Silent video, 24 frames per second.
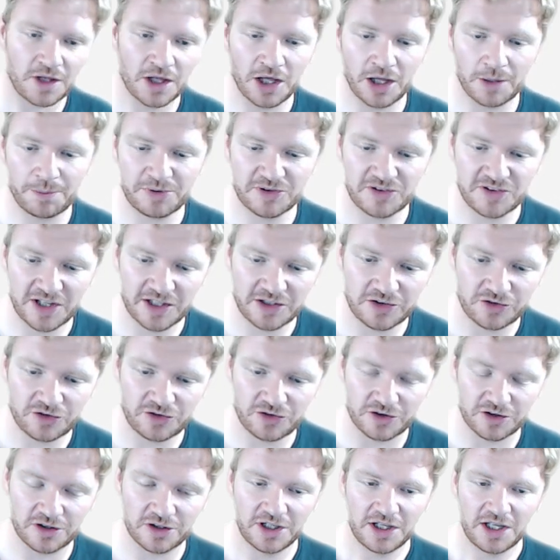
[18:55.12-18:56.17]
Uh,
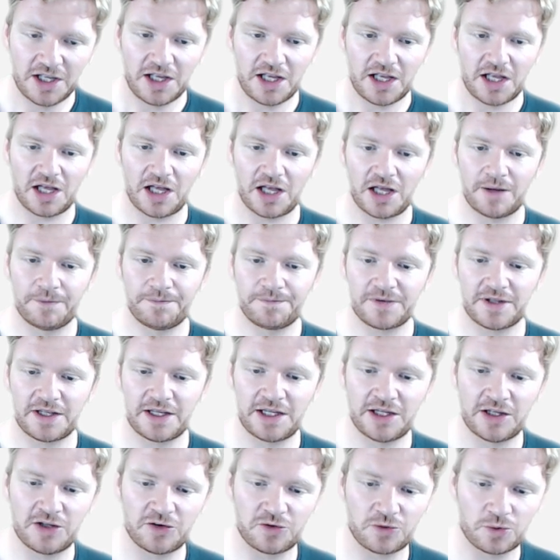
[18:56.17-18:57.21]
potential um,
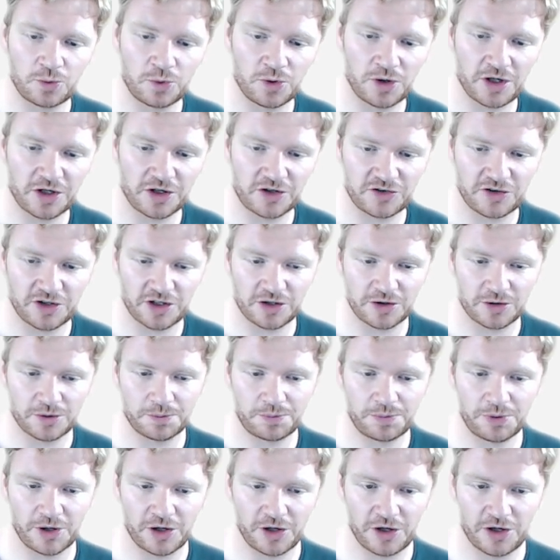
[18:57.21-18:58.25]
is work done
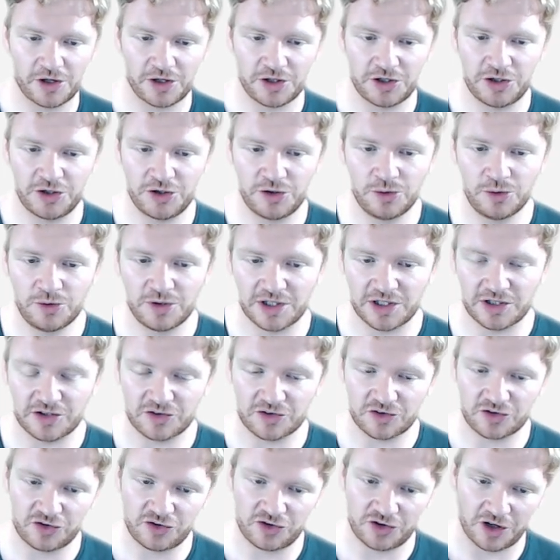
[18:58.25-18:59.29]
per
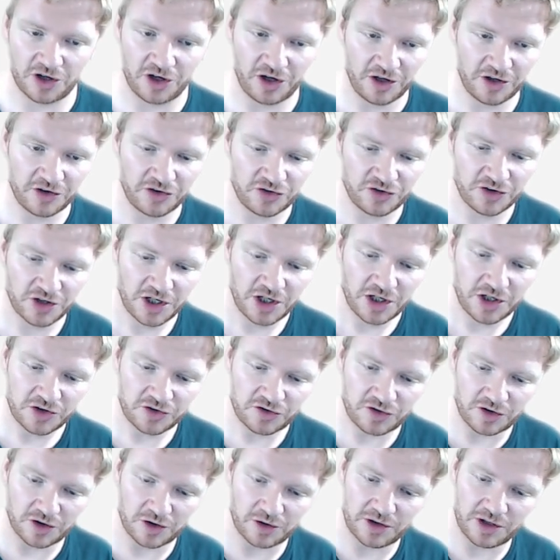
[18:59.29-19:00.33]
unit charge.
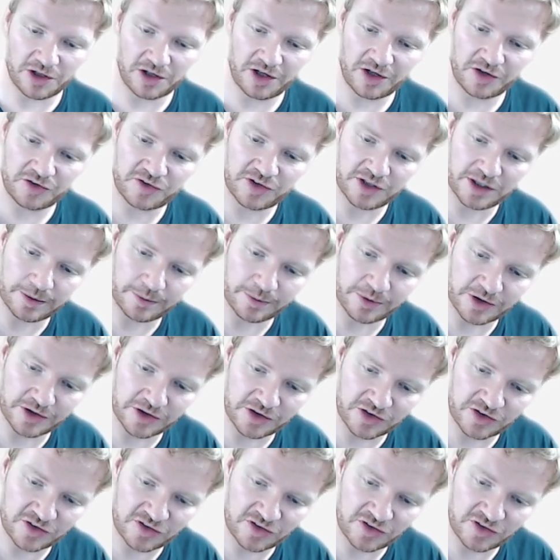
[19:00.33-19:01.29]
So the last thing I'm going